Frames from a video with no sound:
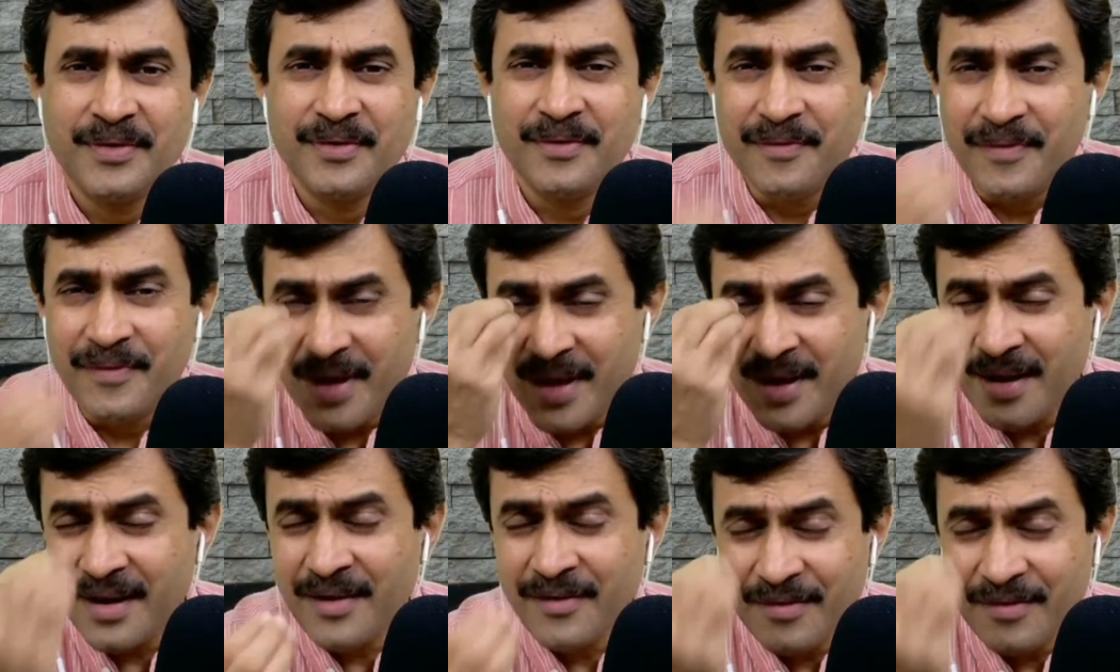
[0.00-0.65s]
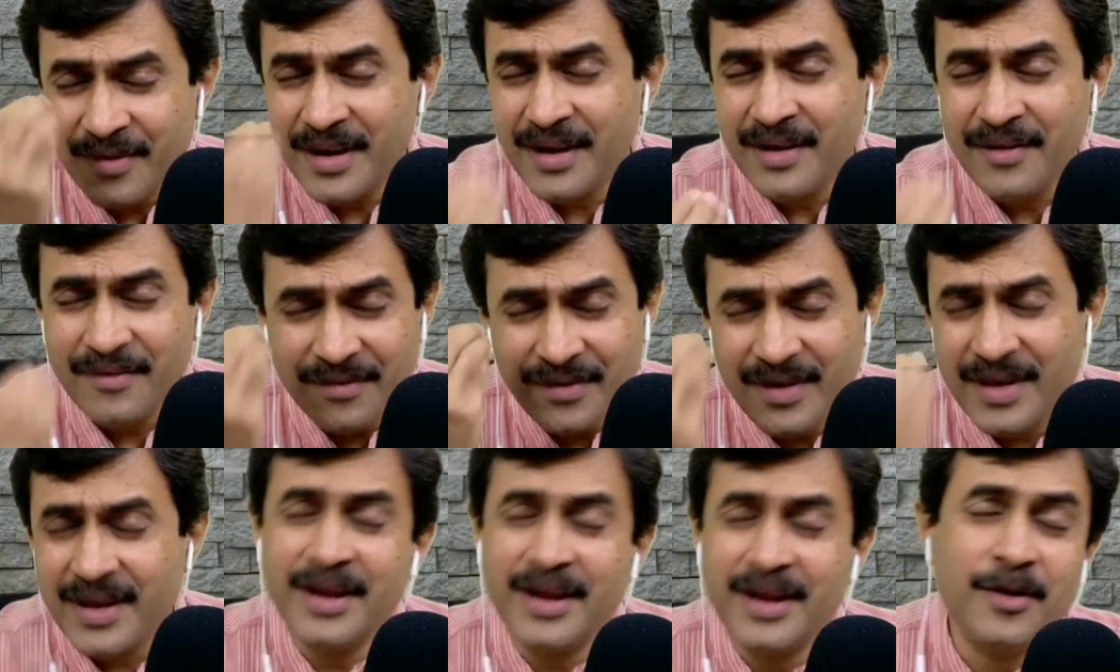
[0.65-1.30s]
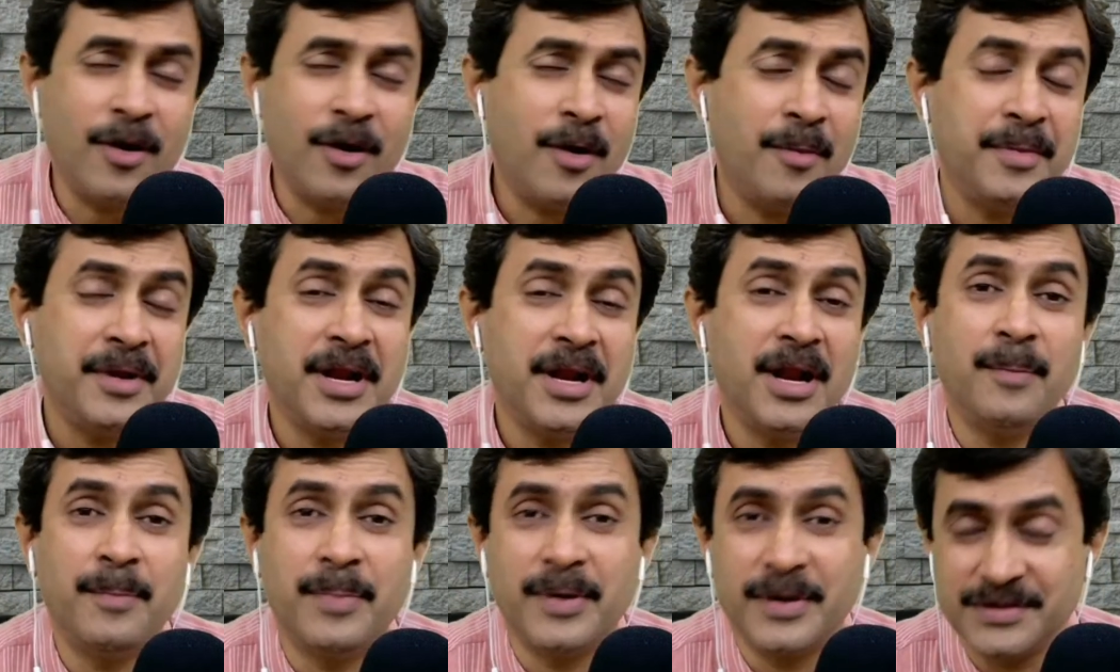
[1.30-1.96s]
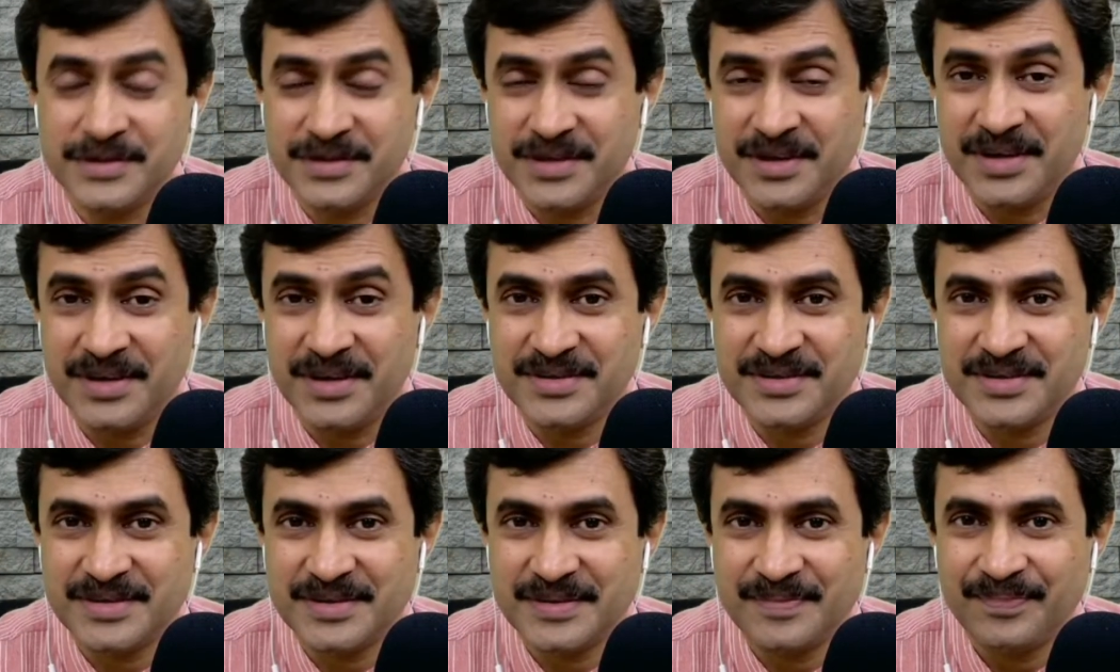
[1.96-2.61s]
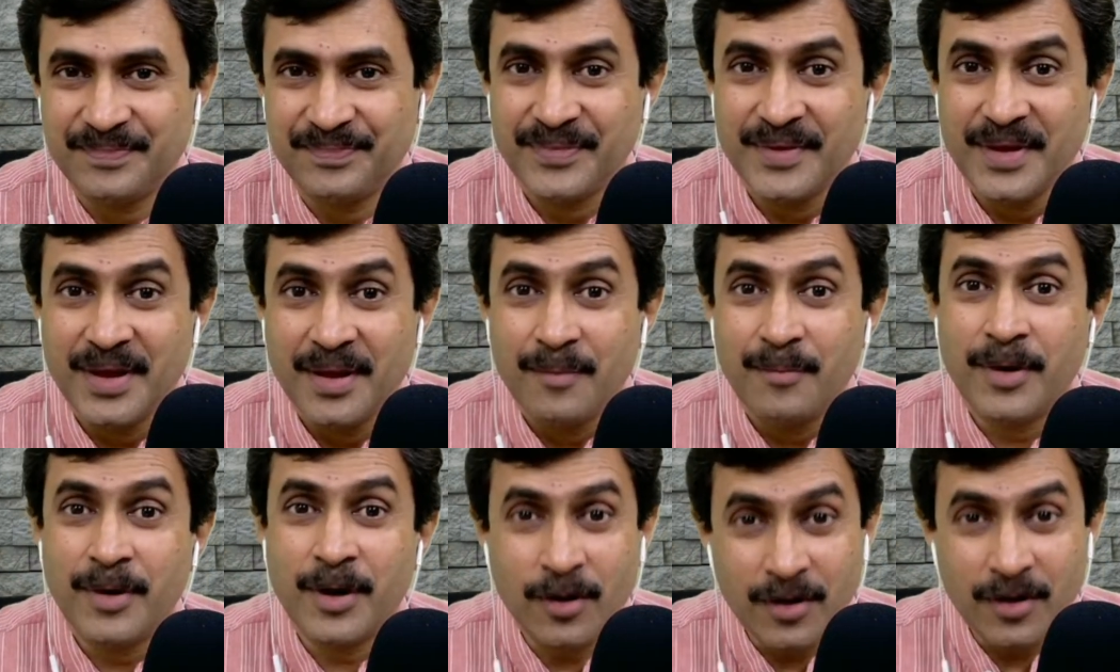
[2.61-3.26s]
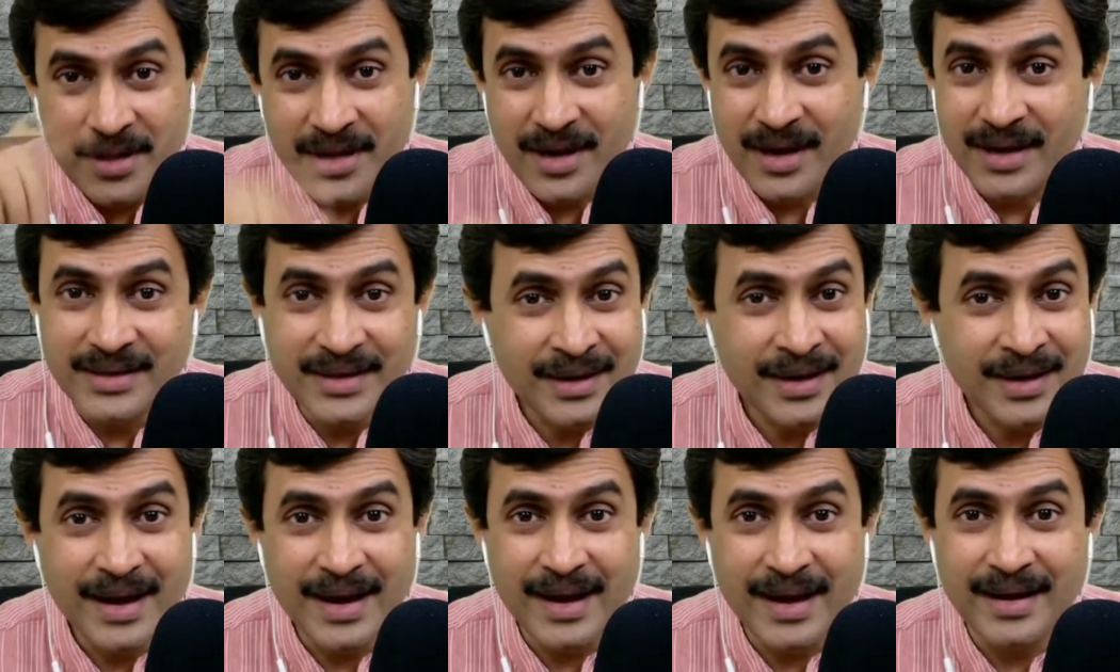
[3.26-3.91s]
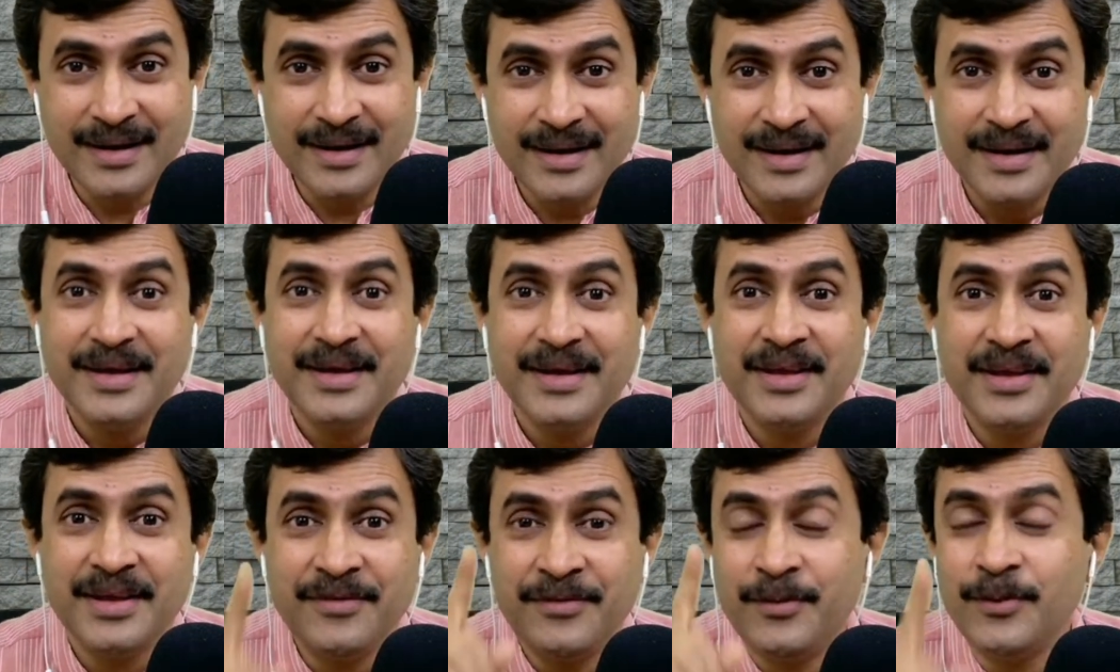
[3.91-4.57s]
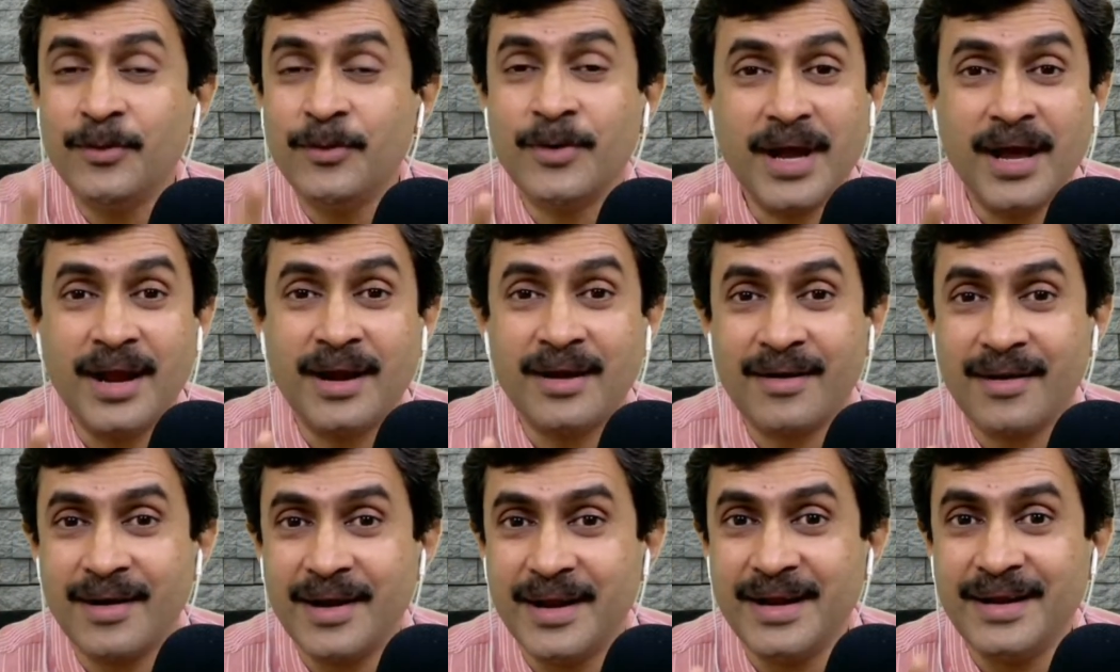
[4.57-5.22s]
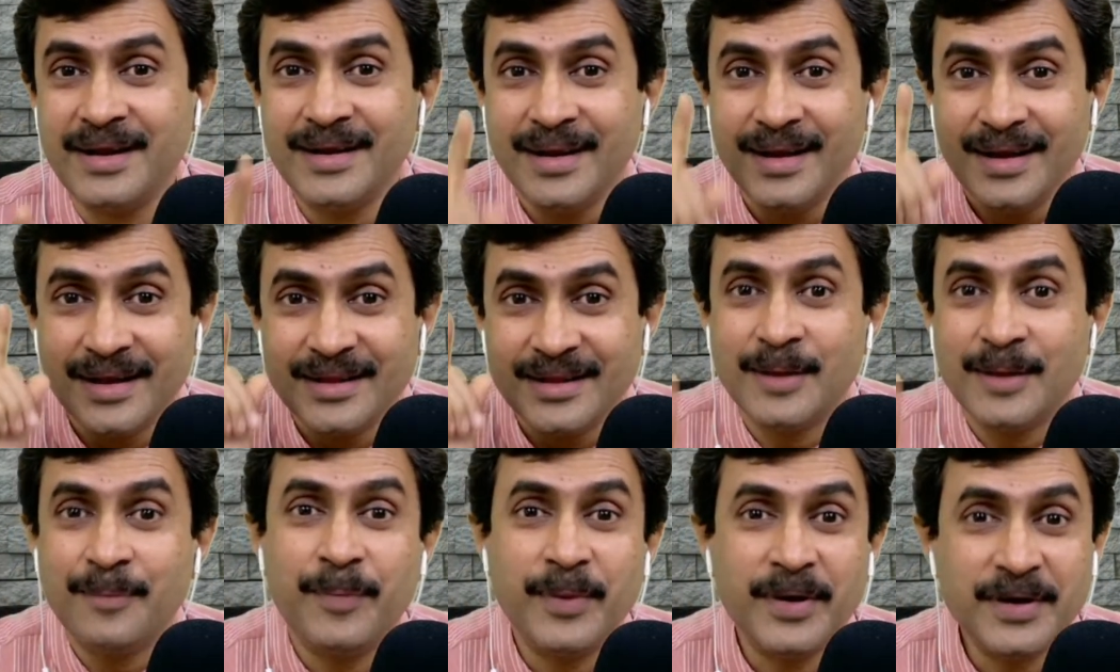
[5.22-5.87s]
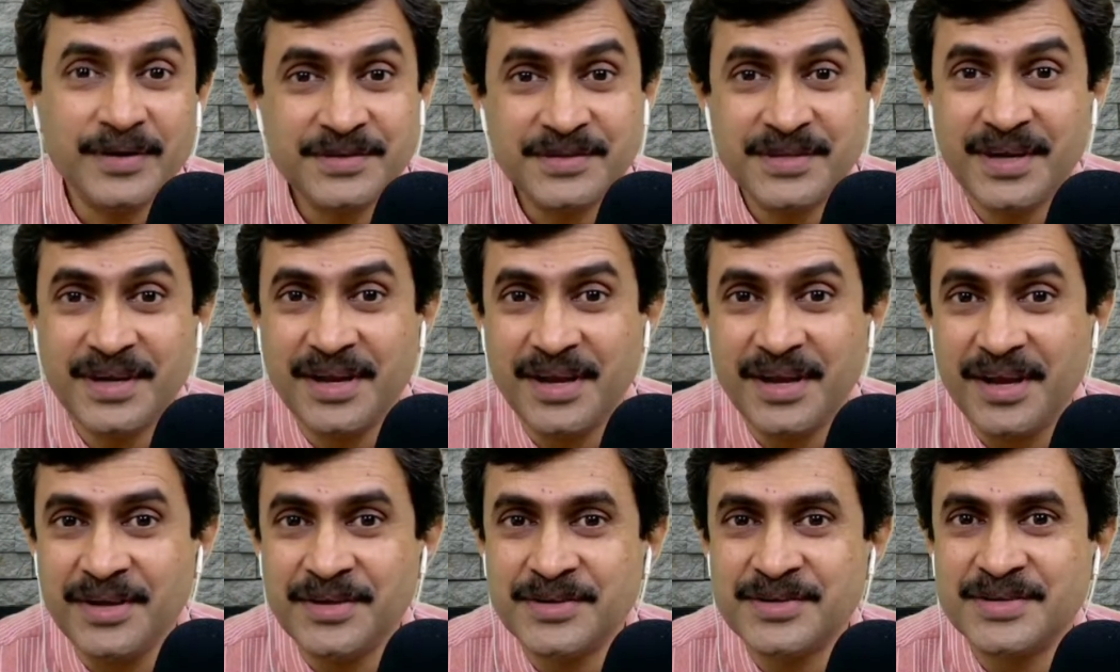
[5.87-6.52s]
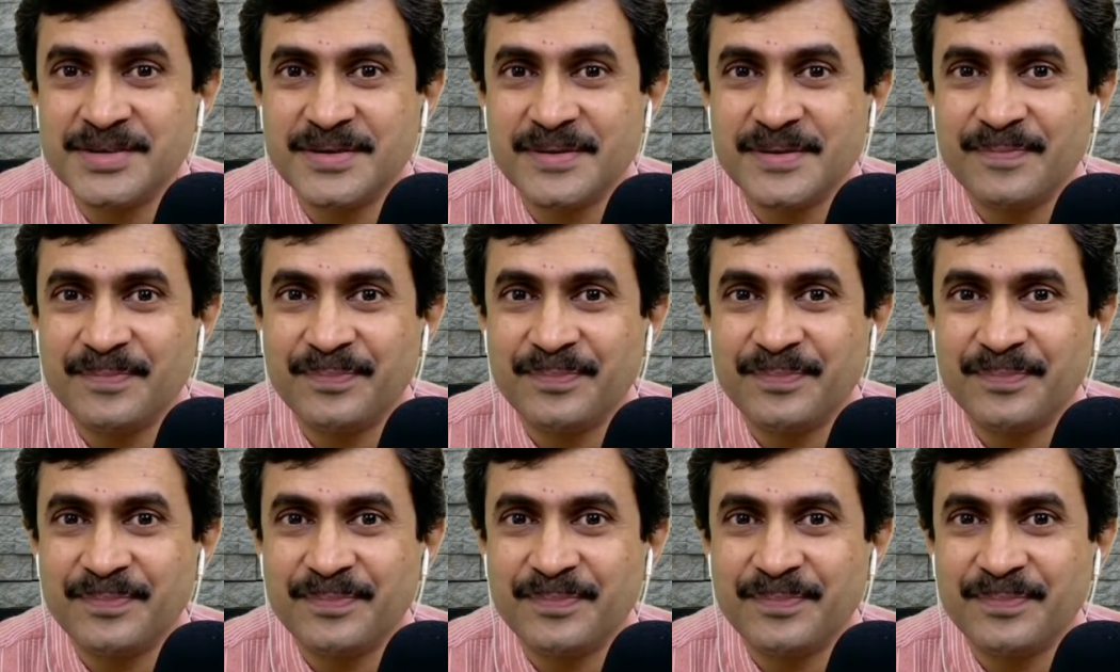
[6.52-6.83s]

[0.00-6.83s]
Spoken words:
Very, very, very nominal percentage. But on the other hand, if you calculate the percentage